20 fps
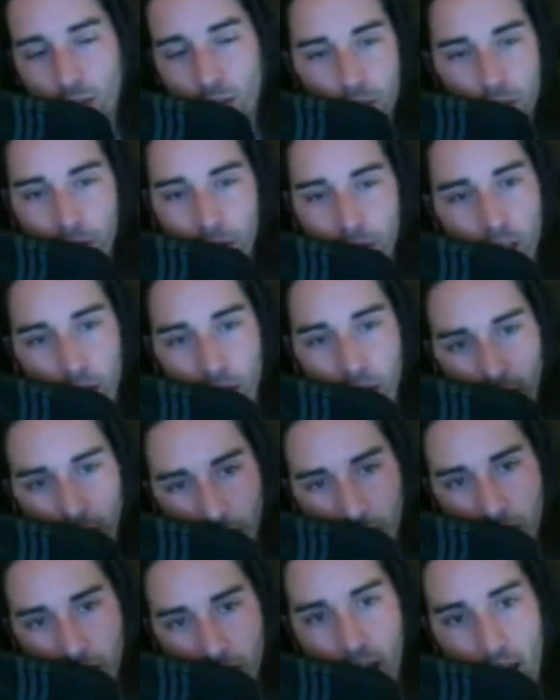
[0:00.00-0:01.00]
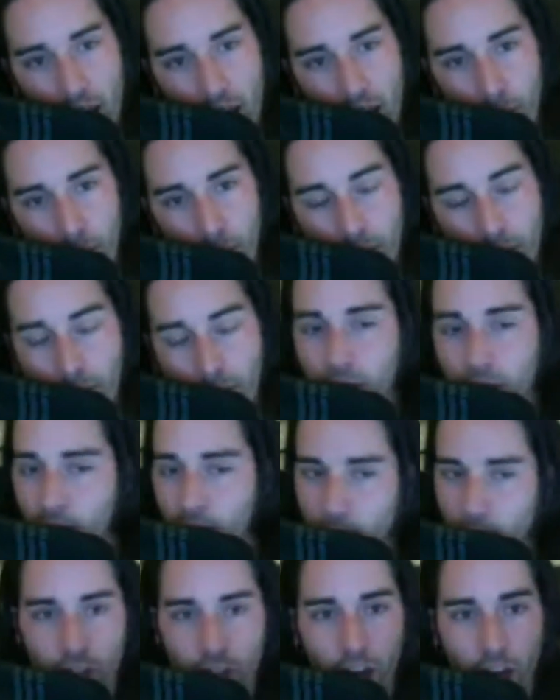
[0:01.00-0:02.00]
and like, yeah, but
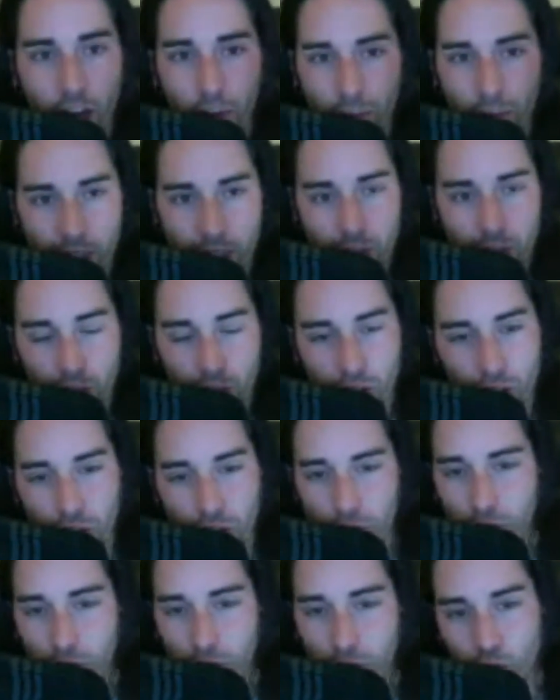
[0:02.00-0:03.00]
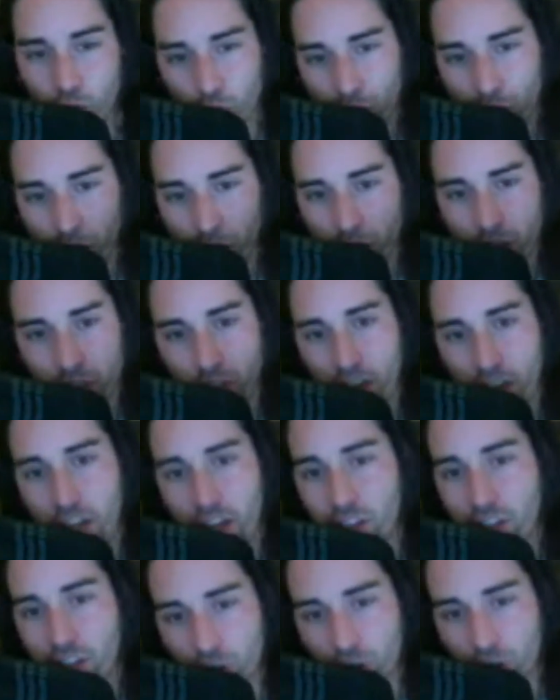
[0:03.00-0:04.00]
you just gotta make sure it's really
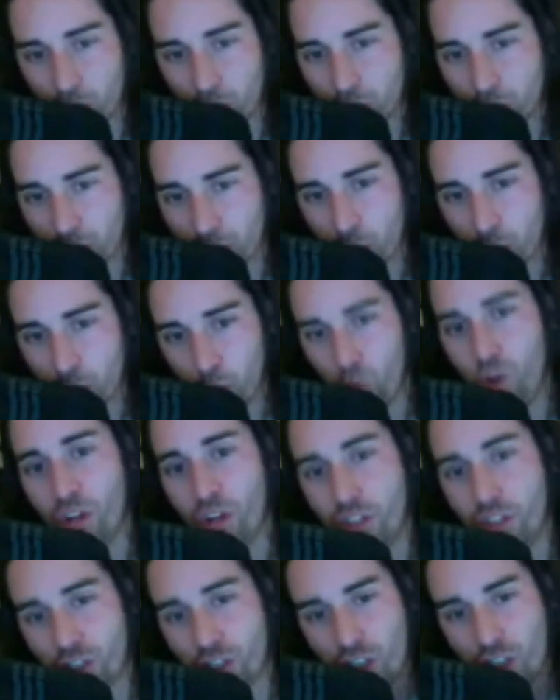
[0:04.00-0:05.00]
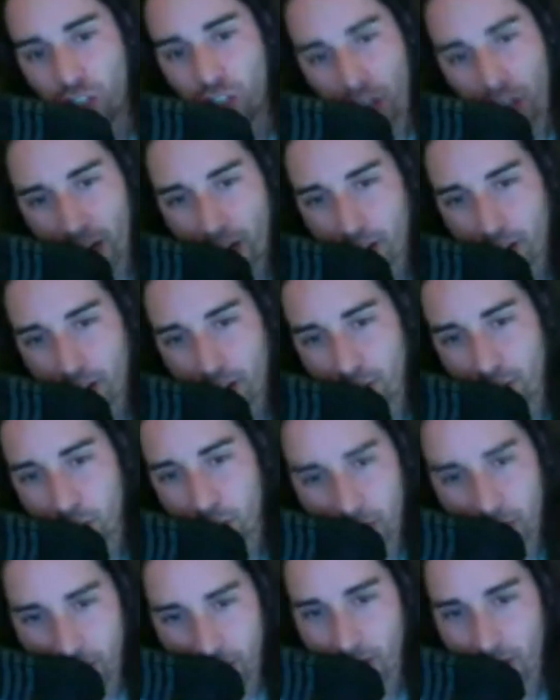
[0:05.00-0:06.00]
tight because you only get one chance,
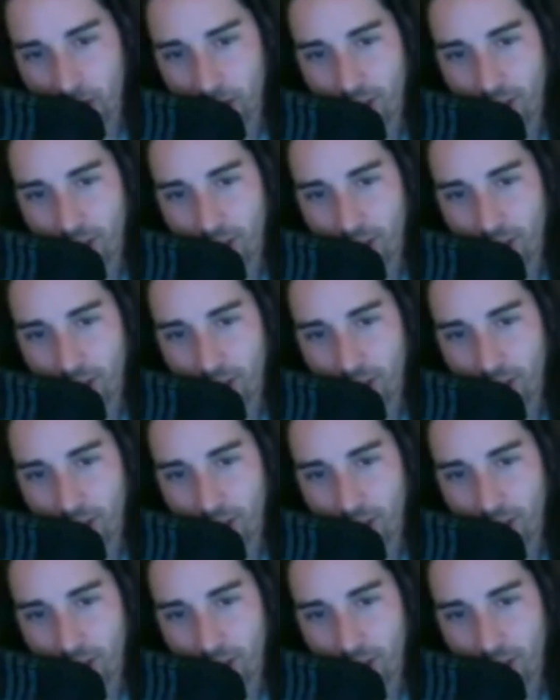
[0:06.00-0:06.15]
man.